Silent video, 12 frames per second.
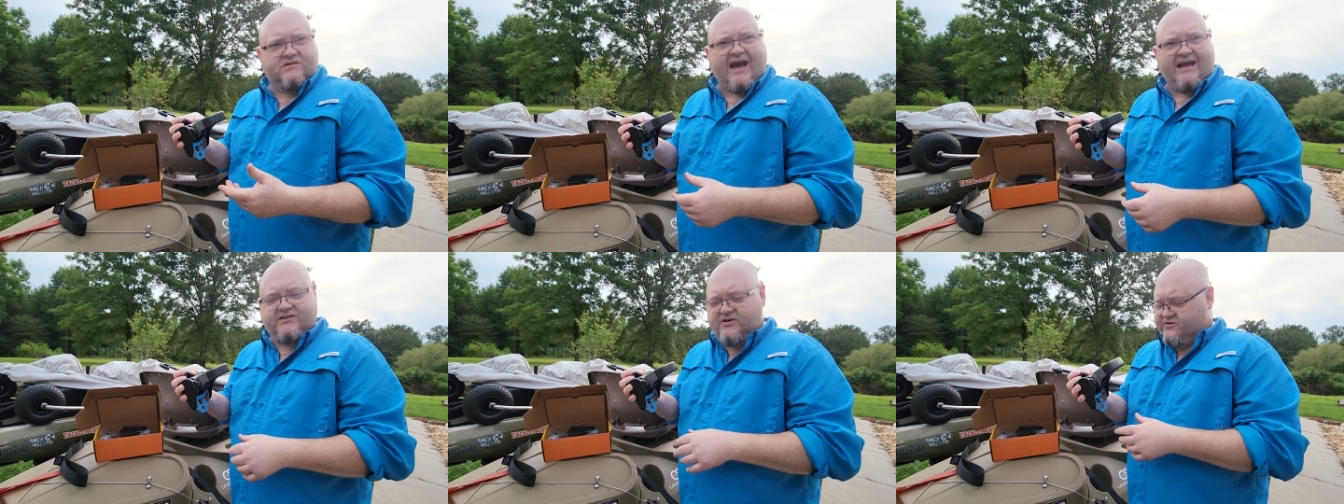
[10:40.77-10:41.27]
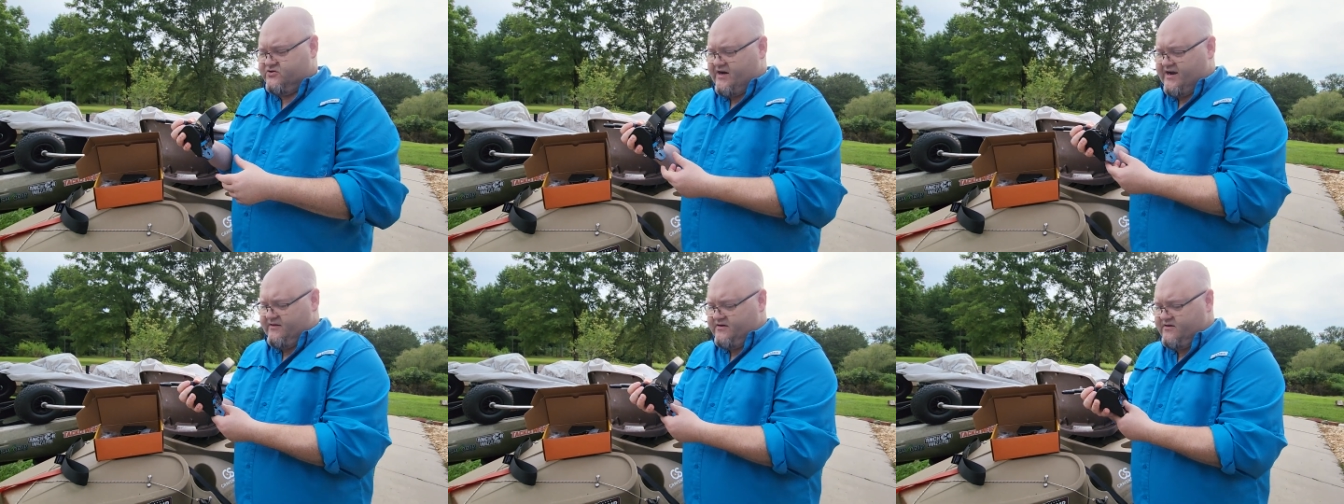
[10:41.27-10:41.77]
tight to your
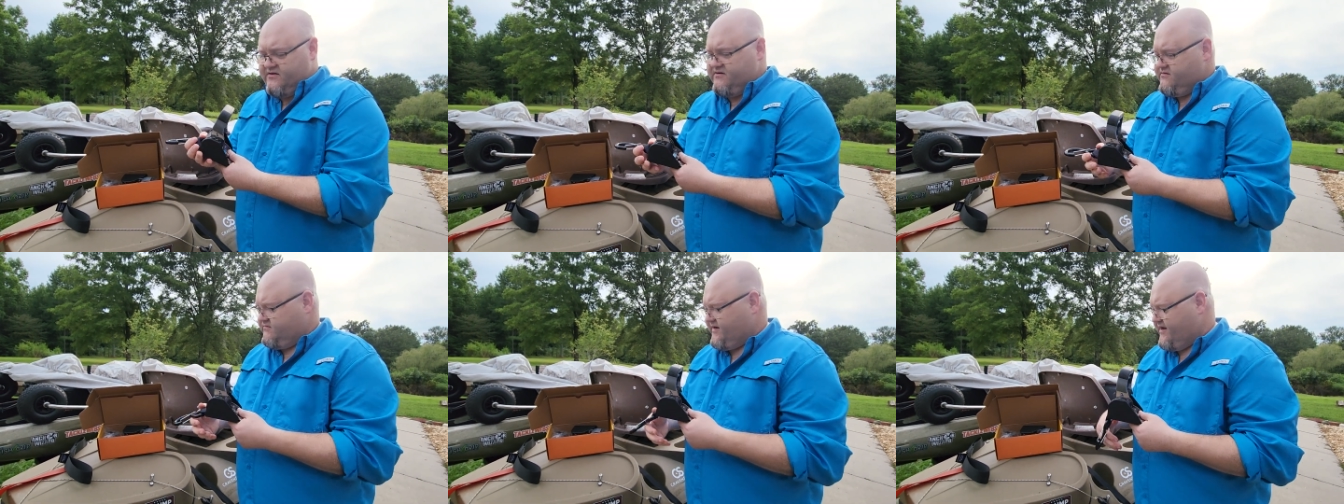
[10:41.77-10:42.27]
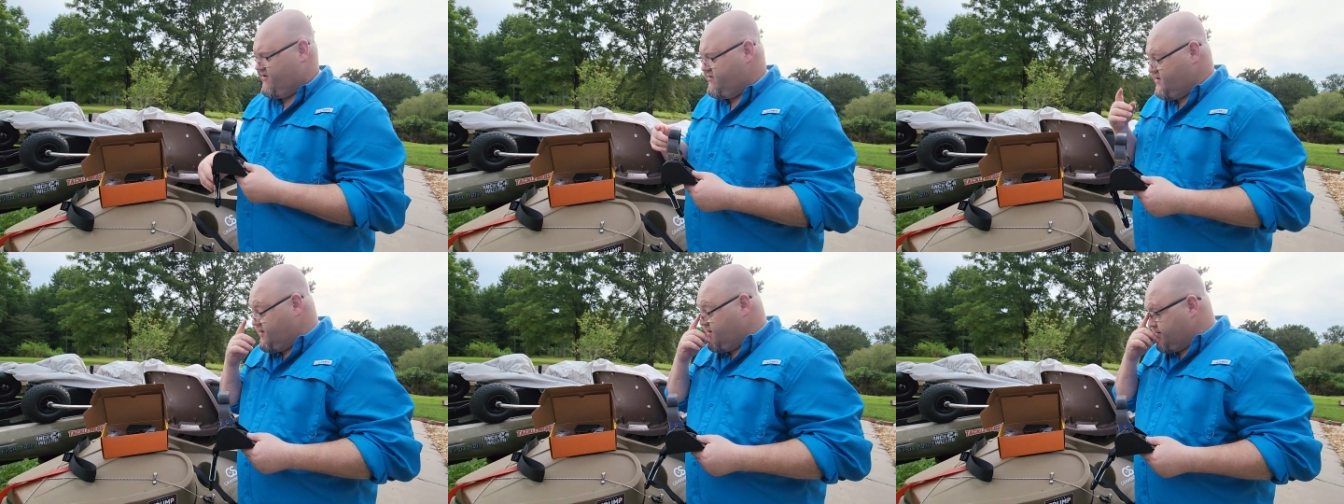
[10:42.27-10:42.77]
trailer. Now,
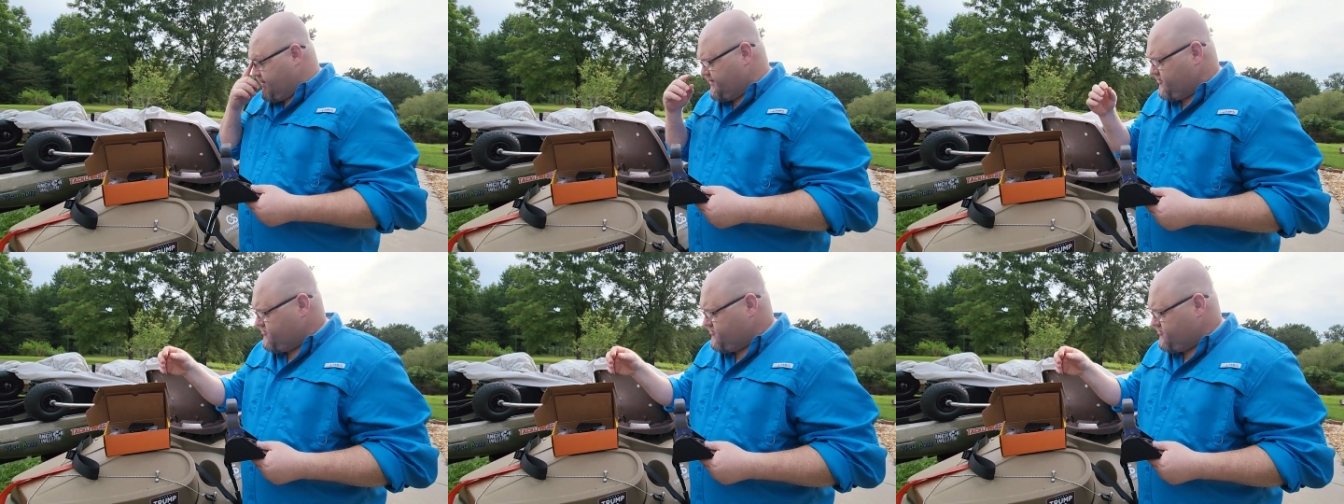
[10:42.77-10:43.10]
they